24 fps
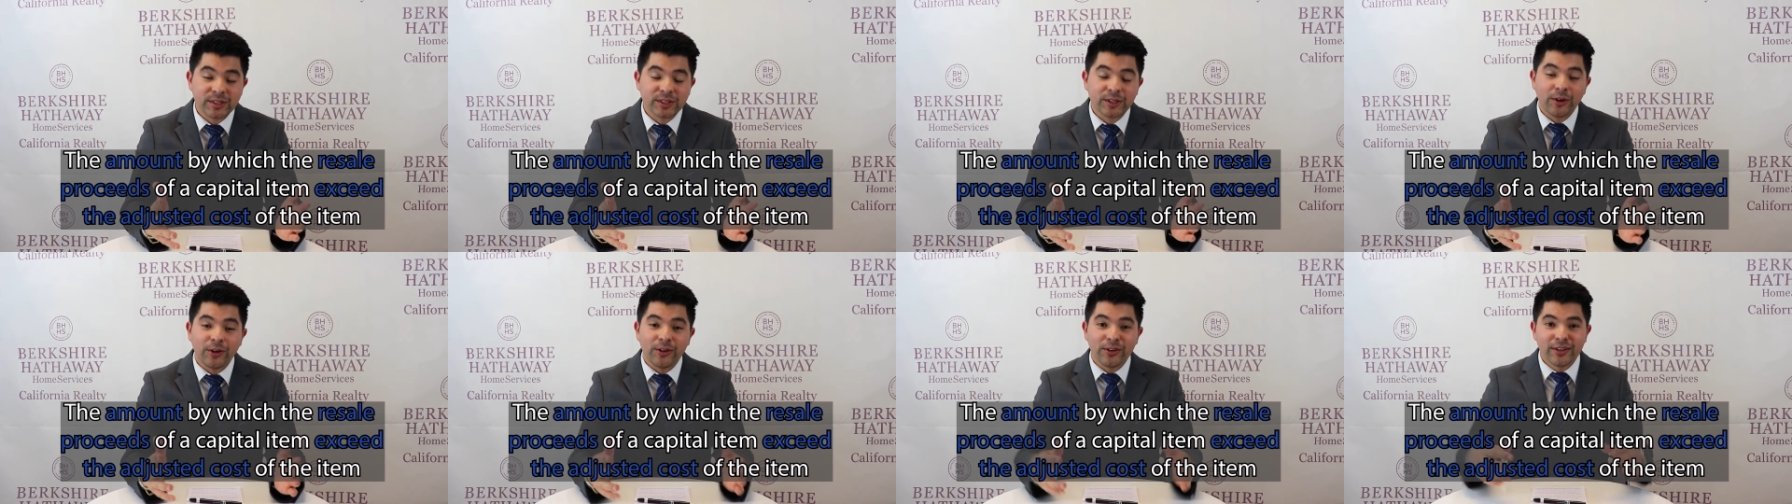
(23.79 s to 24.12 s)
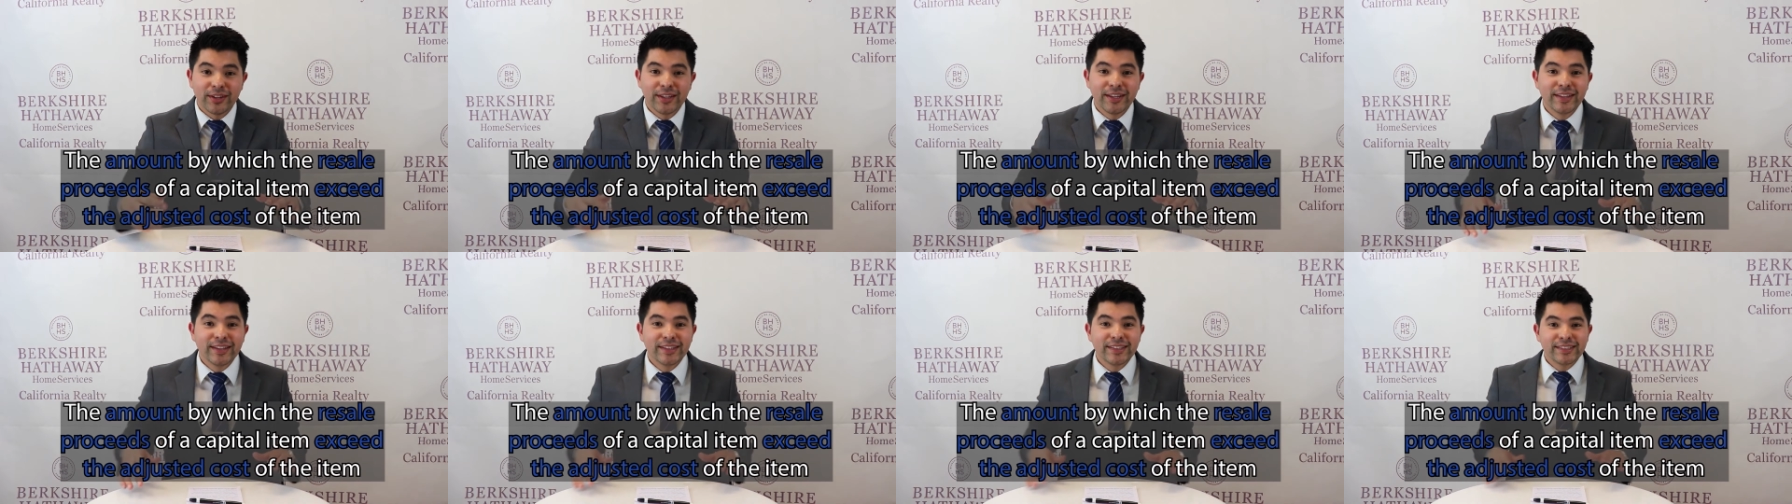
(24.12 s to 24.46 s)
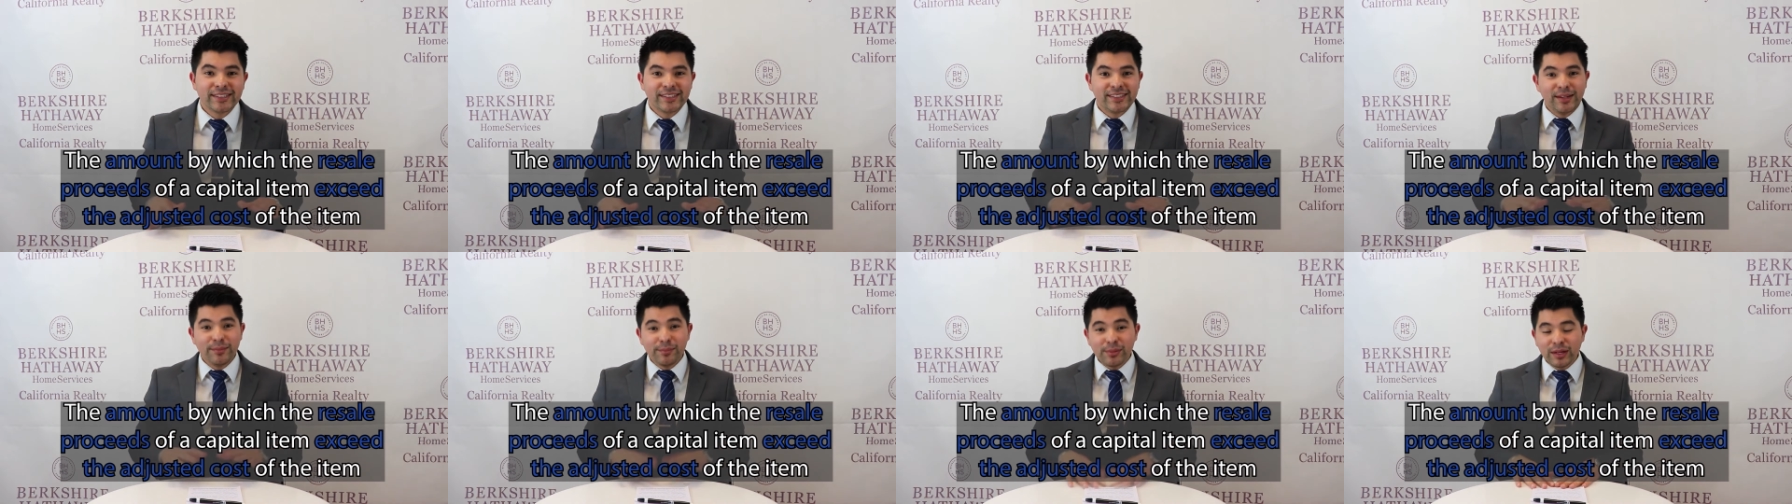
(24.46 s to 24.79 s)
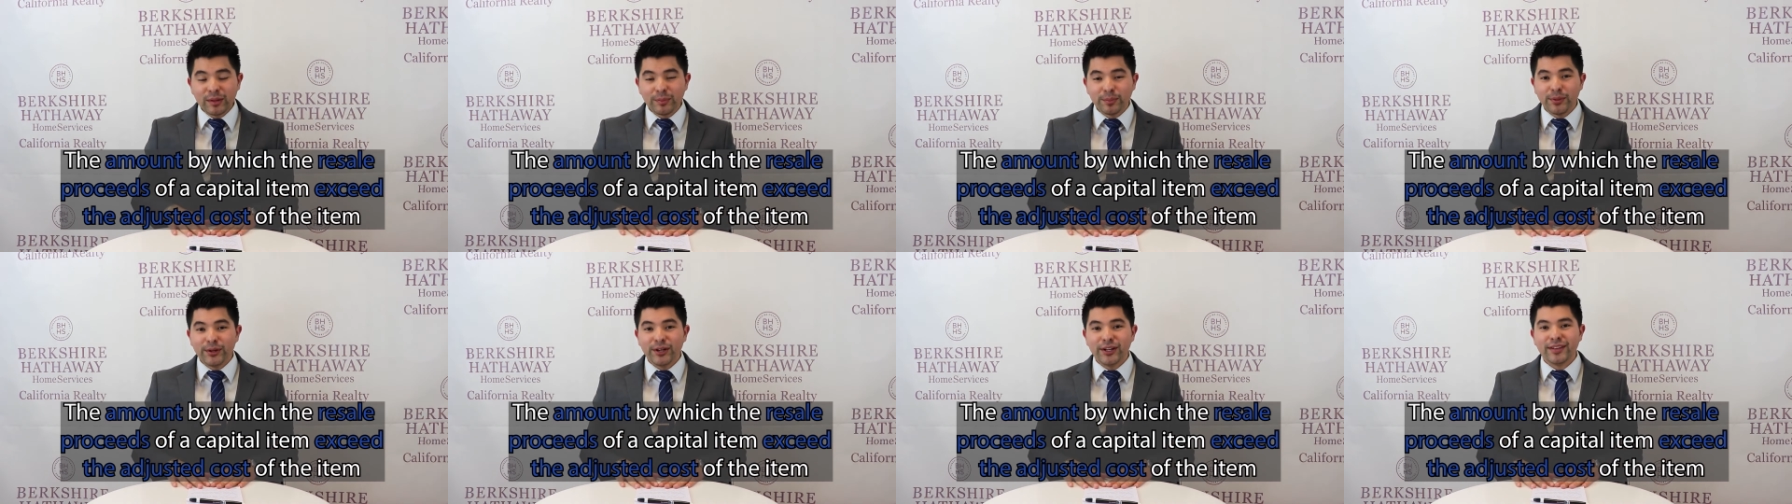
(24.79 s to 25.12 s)
So
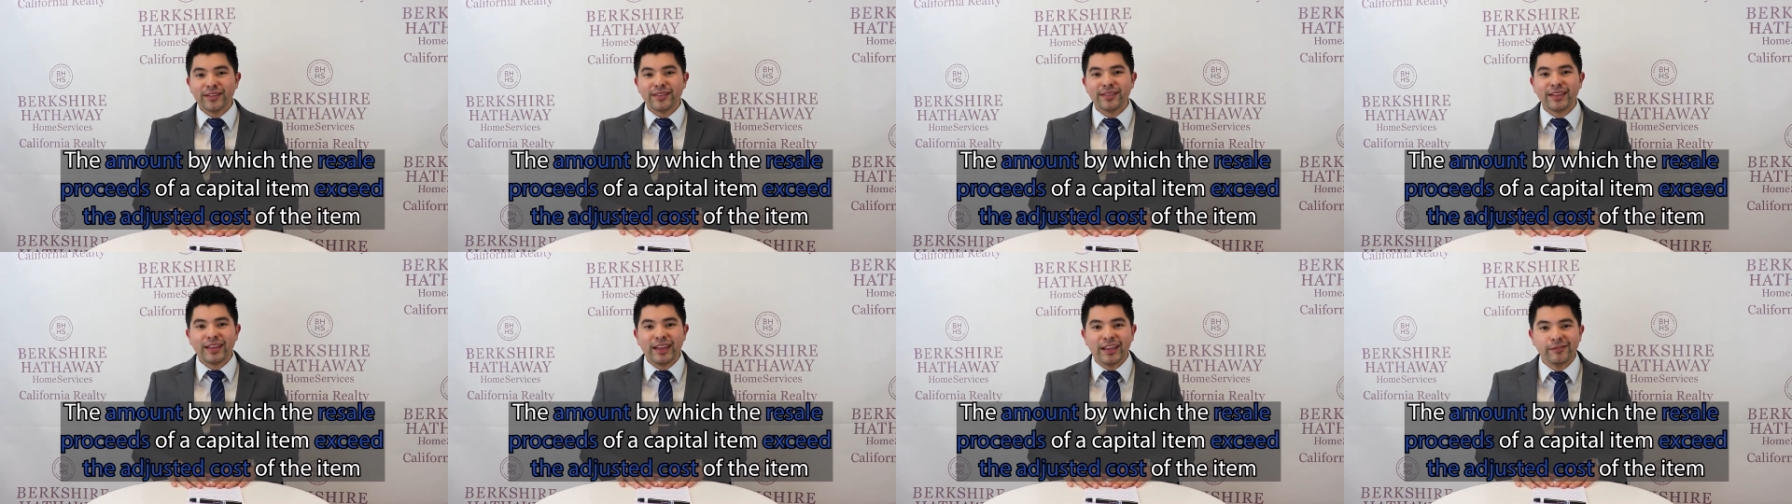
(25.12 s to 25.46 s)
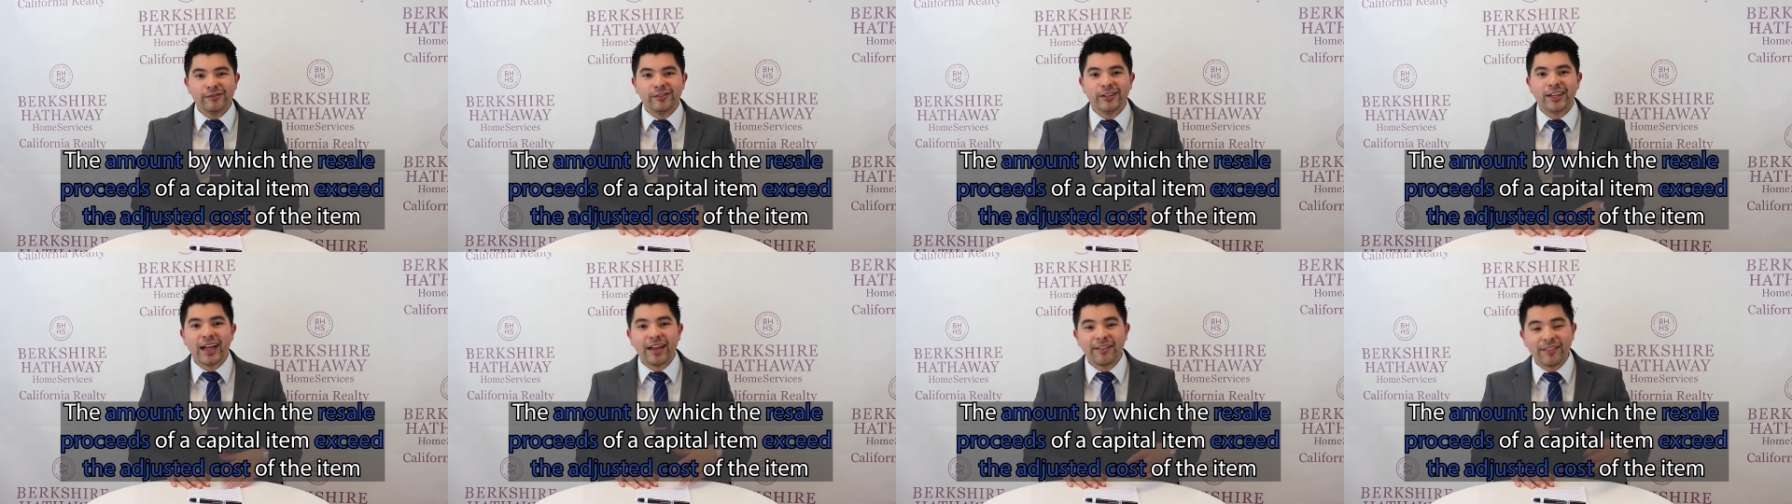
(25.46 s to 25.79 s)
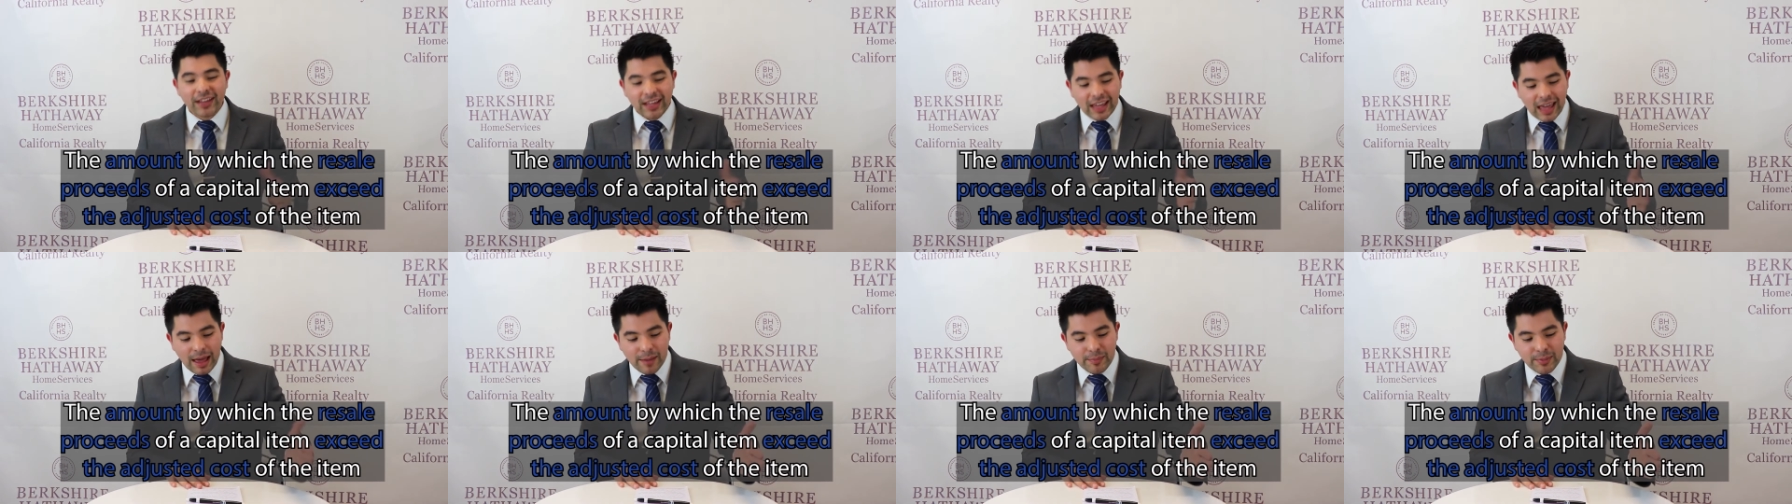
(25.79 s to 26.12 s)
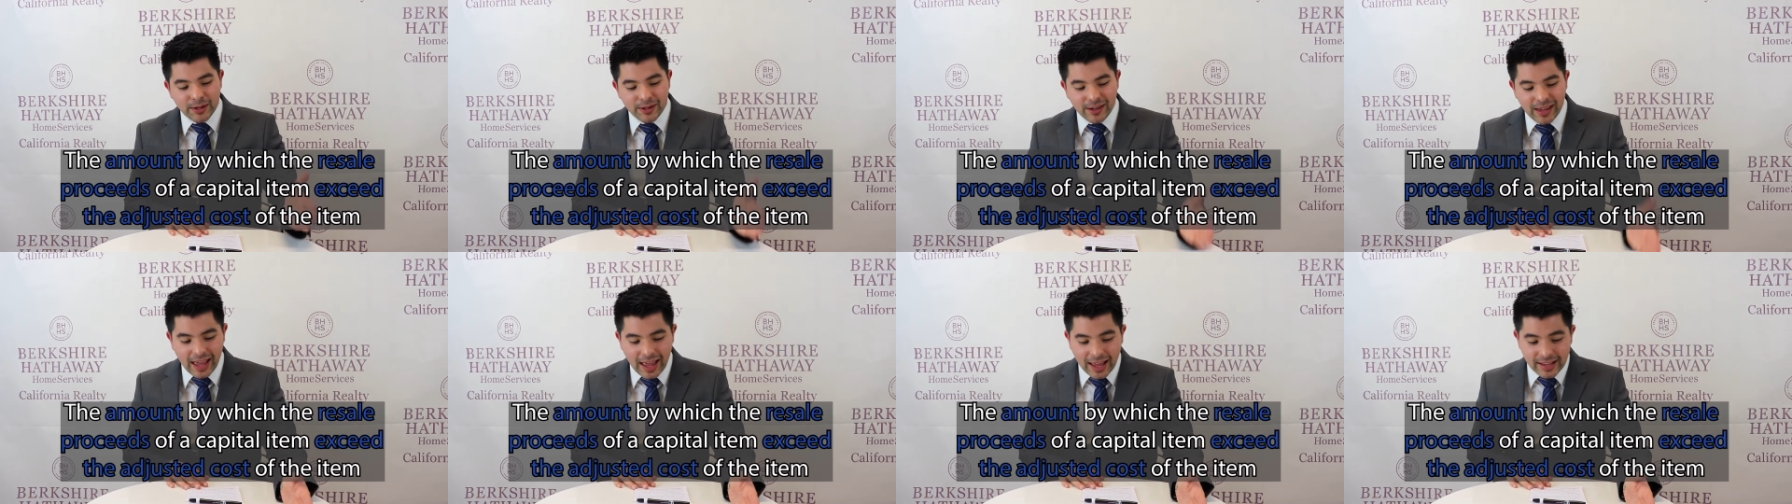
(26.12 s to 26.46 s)
simply put, if you have a
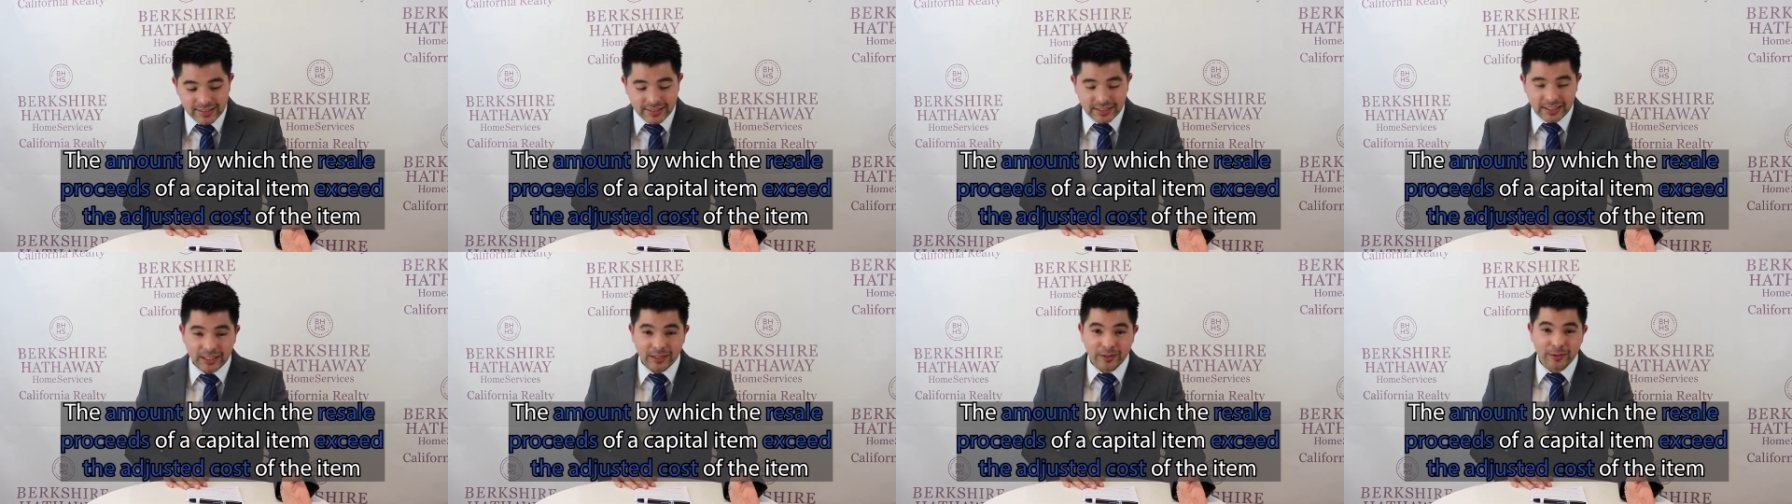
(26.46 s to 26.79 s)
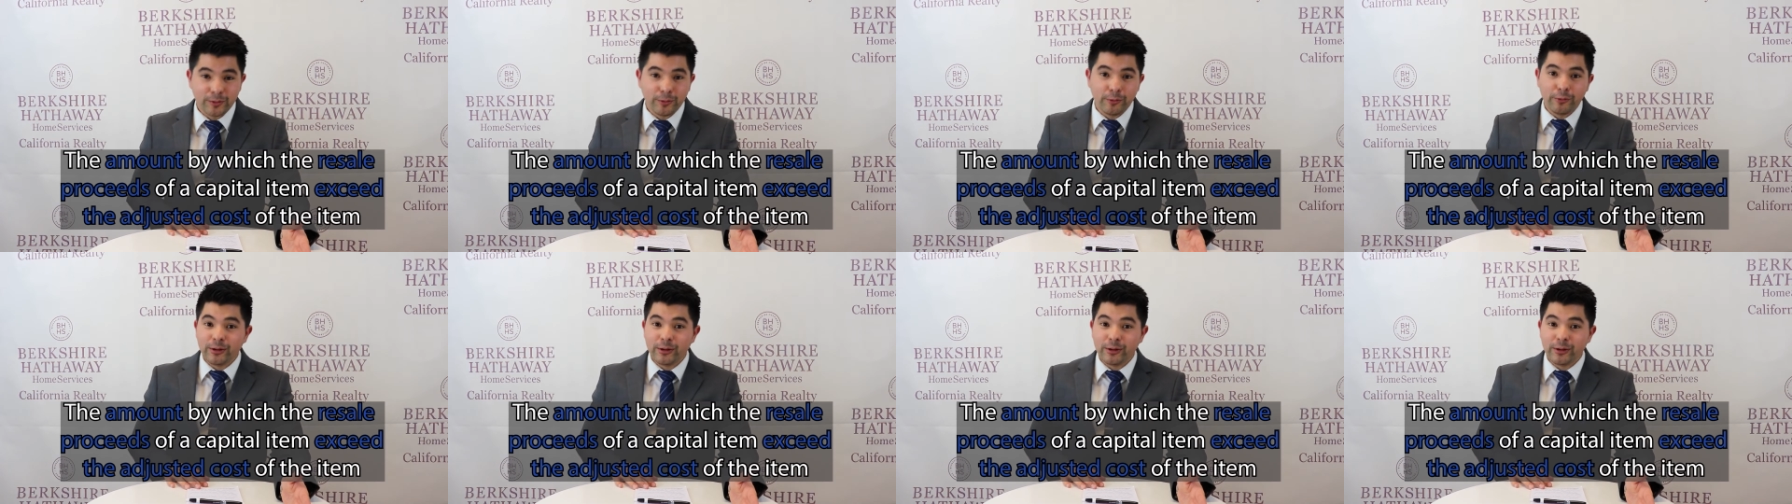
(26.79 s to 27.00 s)
capital asset,